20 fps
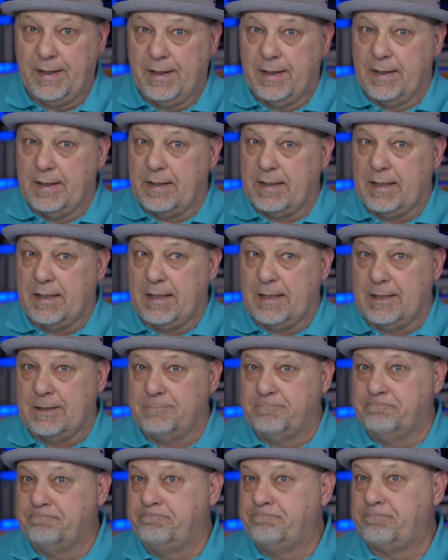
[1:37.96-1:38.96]

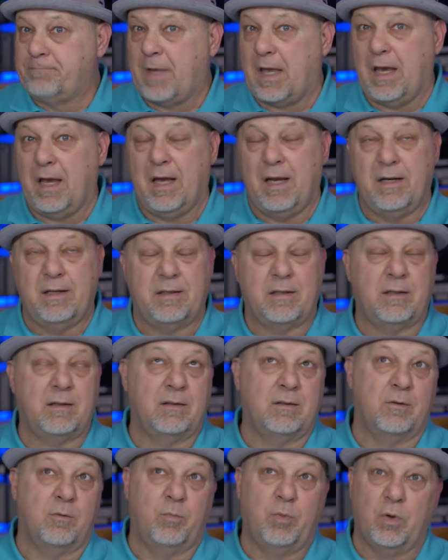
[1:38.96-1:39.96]
And
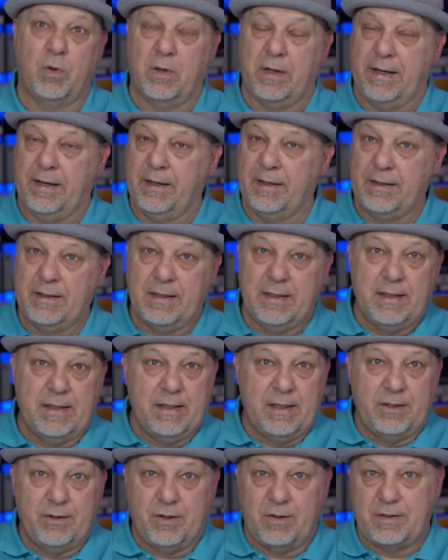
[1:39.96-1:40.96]
oh boy,
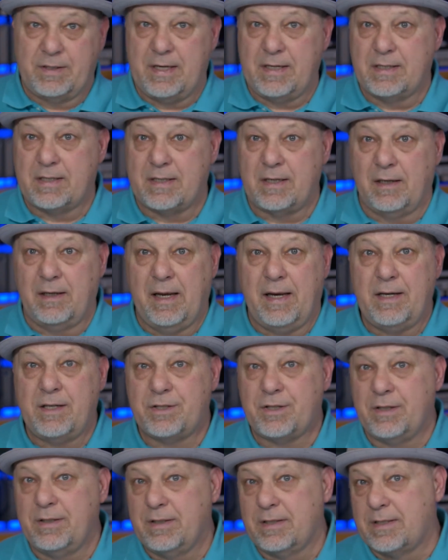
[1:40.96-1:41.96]
those
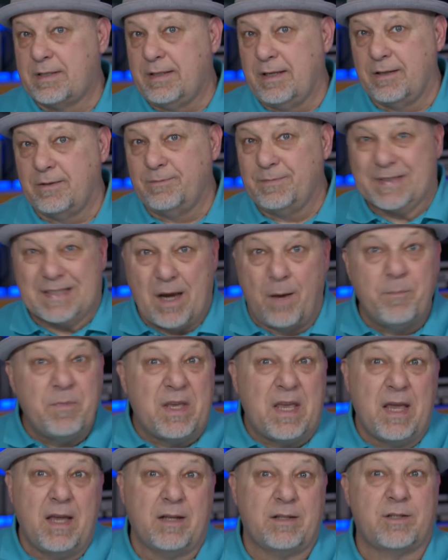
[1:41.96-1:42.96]
installations, some
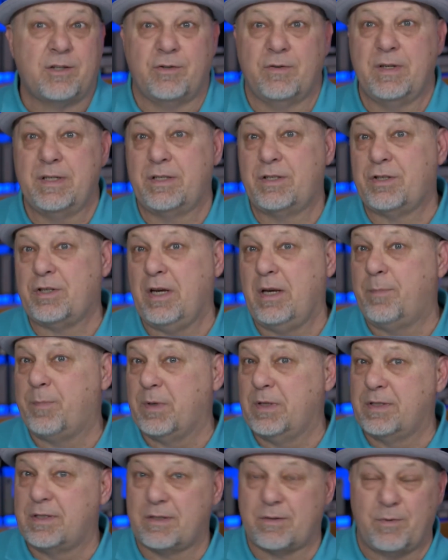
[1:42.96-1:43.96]
kits are as
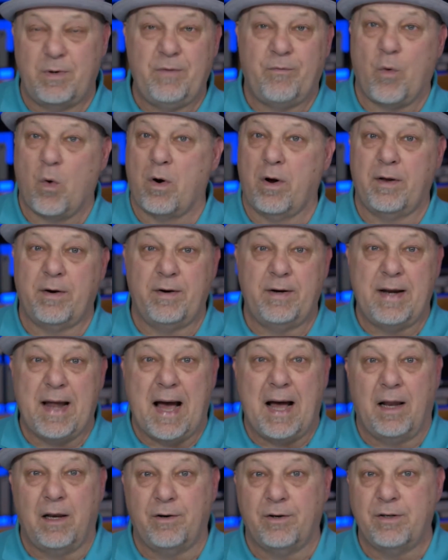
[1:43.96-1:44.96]
cheap as
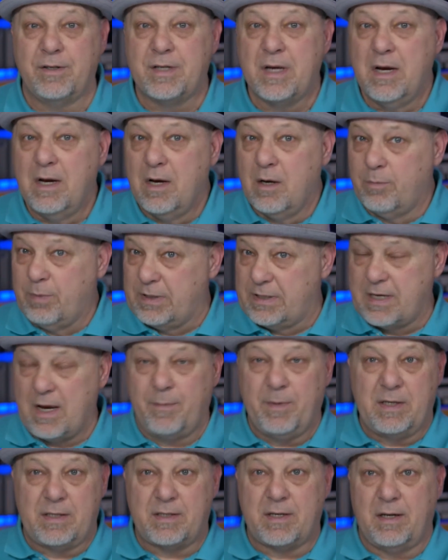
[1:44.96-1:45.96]
$300-400, but
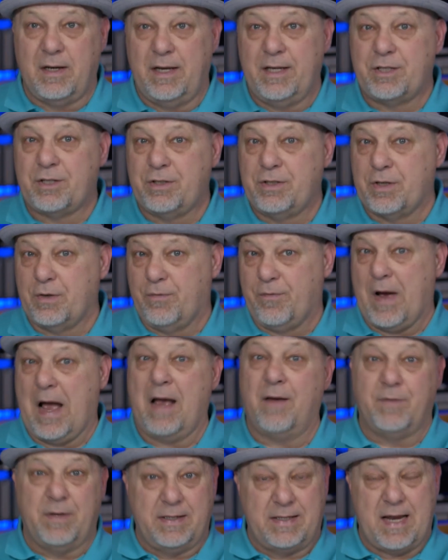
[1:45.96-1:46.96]
some installations are
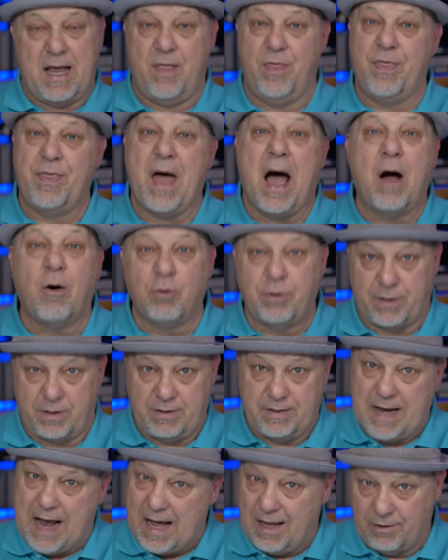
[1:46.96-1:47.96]
$5,000 to
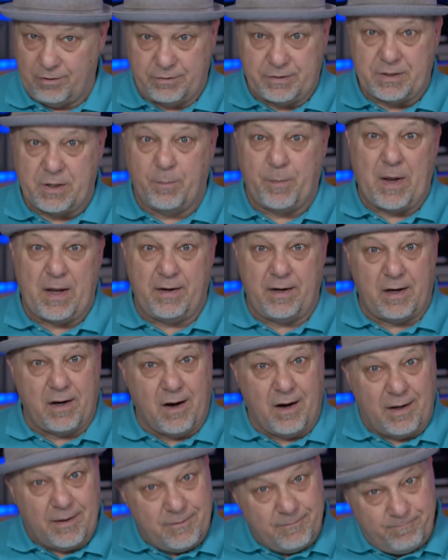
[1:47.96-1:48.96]
$10,000, depending
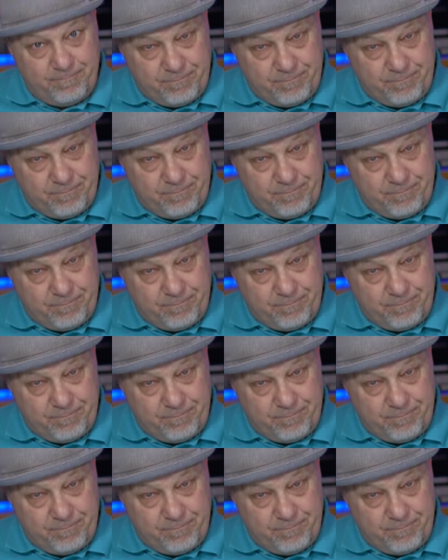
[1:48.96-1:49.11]
on,